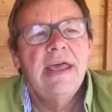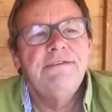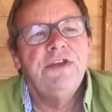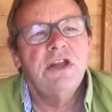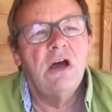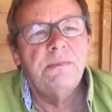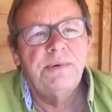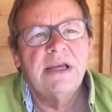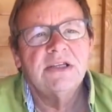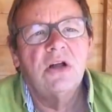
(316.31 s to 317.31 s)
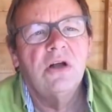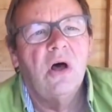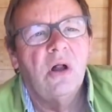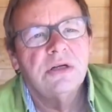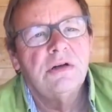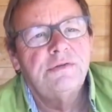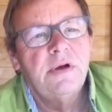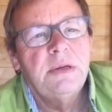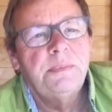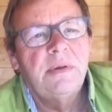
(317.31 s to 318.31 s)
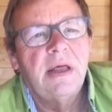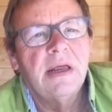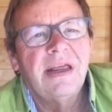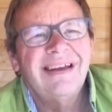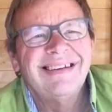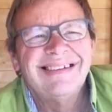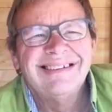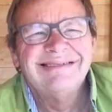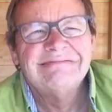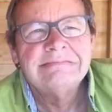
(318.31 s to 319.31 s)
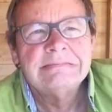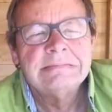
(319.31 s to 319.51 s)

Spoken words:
If you don't press on hard enough when you play it, it's